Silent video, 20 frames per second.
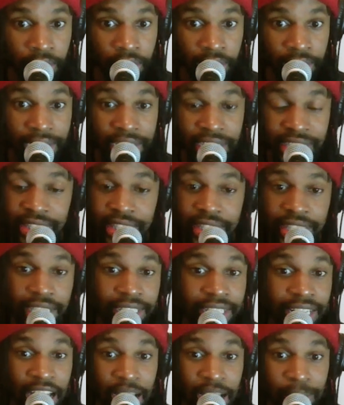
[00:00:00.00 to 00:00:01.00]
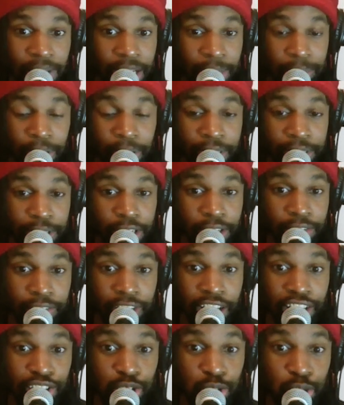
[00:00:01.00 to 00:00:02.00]
That is not a normal pattern
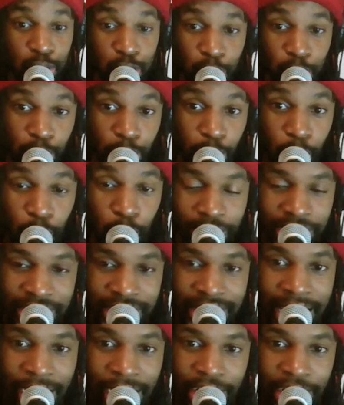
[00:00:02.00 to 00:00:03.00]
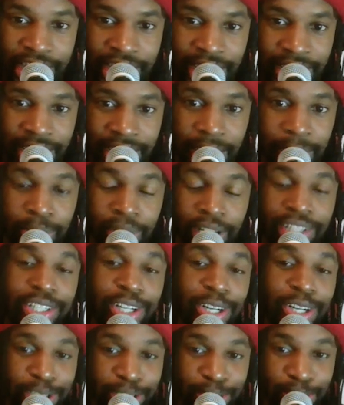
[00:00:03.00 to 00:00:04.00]
because you don't know which direction that
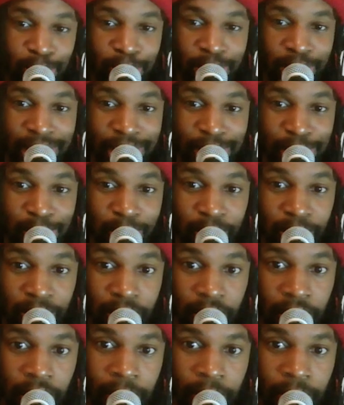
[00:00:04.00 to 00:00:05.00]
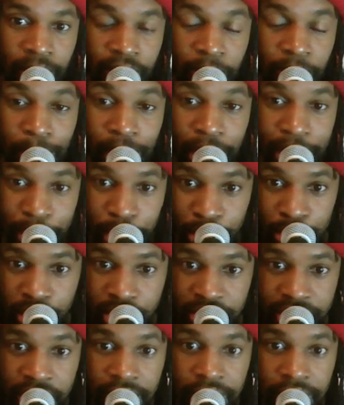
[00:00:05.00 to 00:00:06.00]
pattern is going into. You know, the pattern does
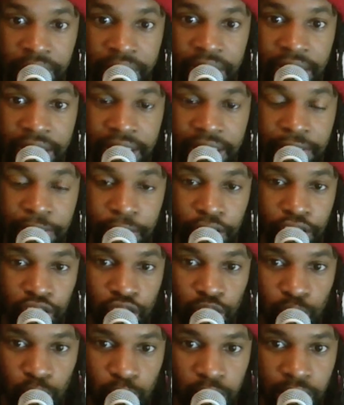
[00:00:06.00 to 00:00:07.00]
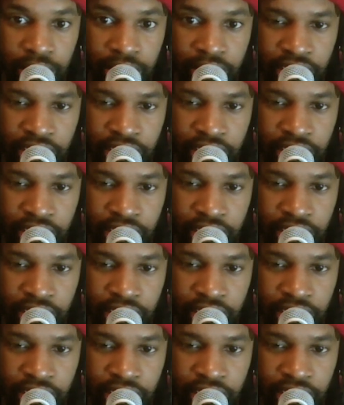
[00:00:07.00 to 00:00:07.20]
tend to take different tools.